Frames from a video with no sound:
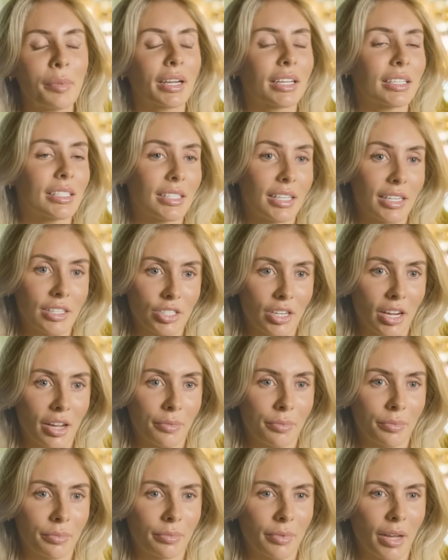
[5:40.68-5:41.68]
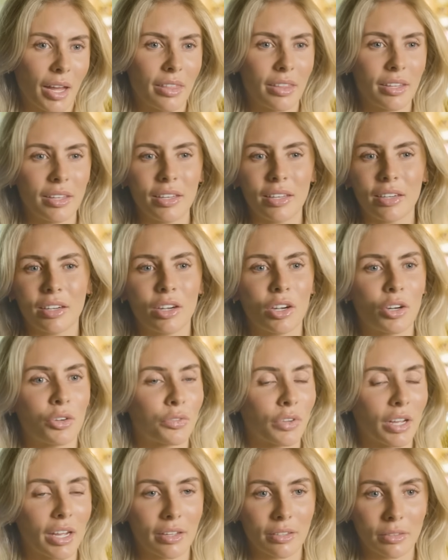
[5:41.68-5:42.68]
I can teach him. I think he'd
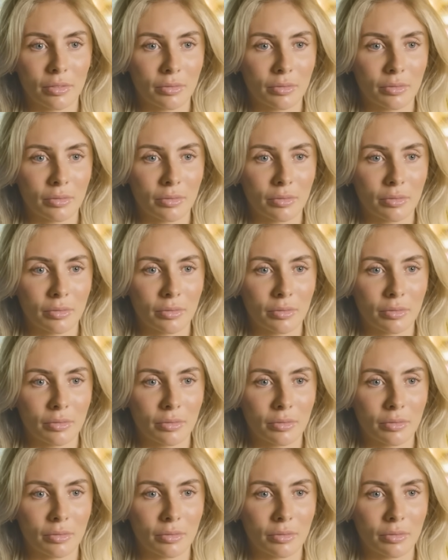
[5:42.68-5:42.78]
love it.